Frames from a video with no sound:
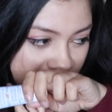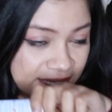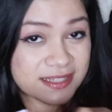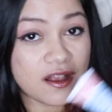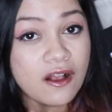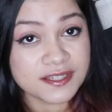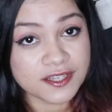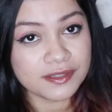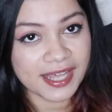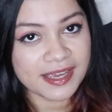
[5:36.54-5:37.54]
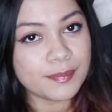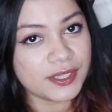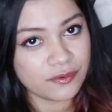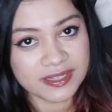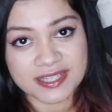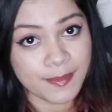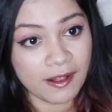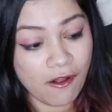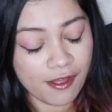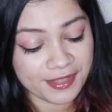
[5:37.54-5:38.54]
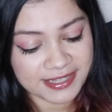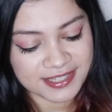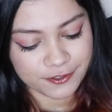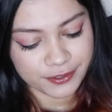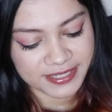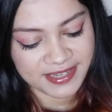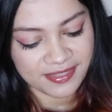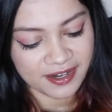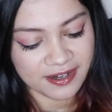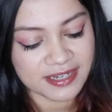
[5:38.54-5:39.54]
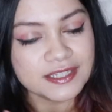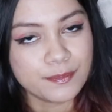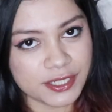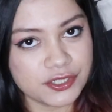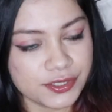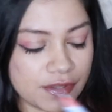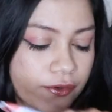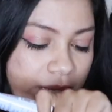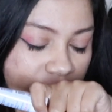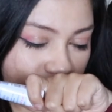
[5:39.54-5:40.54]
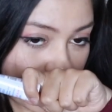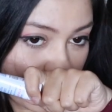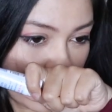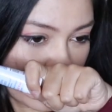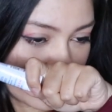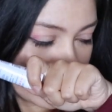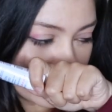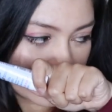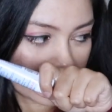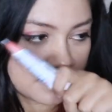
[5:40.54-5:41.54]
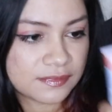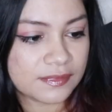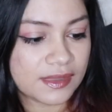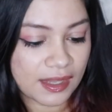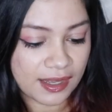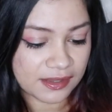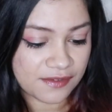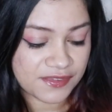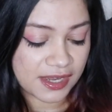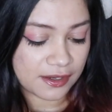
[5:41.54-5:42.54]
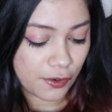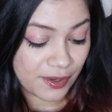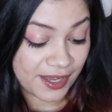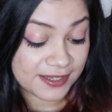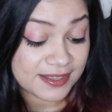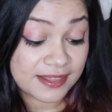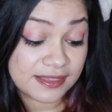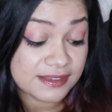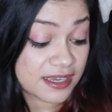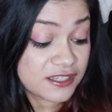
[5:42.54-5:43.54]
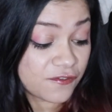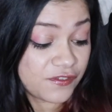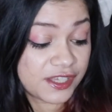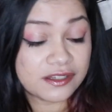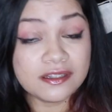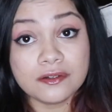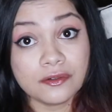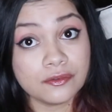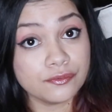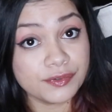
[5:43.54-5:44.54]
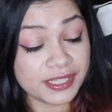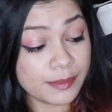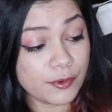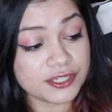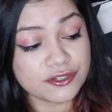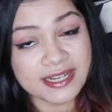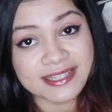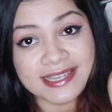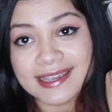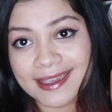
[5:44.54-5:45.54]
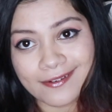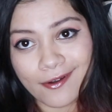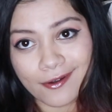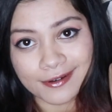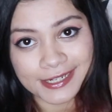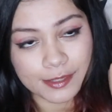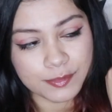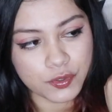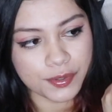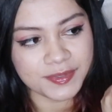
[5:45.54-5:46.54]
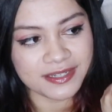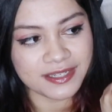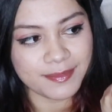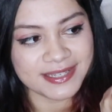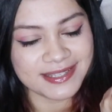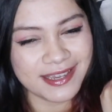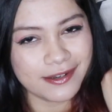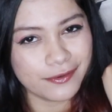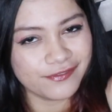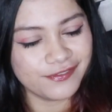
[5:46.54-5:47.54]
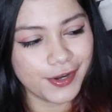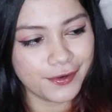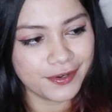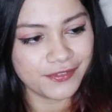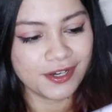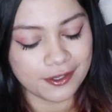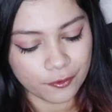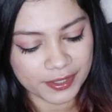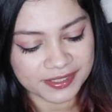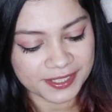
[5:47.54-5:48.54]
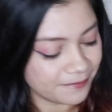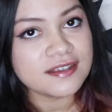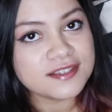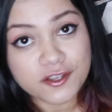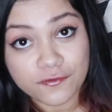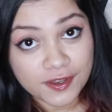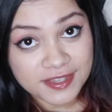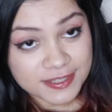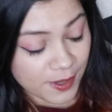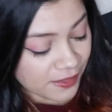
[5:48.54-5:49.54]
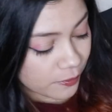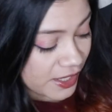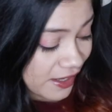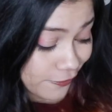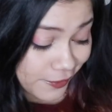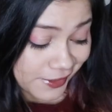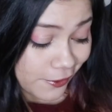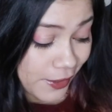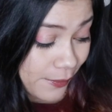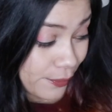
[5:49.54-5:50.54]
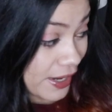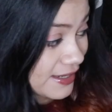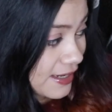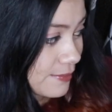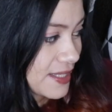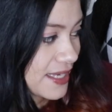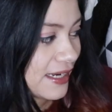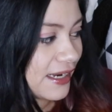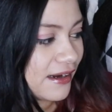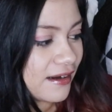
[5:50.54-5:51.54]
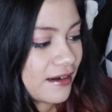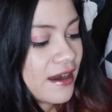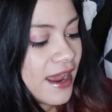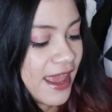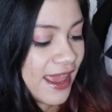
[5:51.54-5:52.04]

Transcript: It's also light, but you can smell all that citrus in there, especially the grapefruit. I love that. Okay, does feel really moisturizing and already absorbed into my skin very, very quickly. So far this month, we have really great brand names in here.